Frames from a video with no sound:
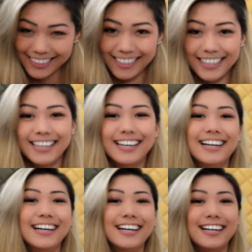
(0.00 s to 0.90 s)

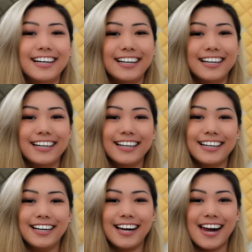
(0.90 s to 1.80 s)

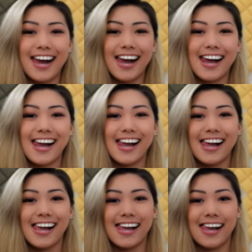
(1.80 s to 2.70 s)

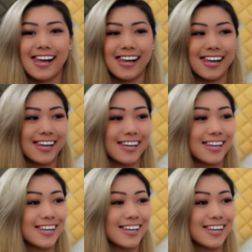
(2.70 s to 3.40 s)
No words are spoken by the person on screen.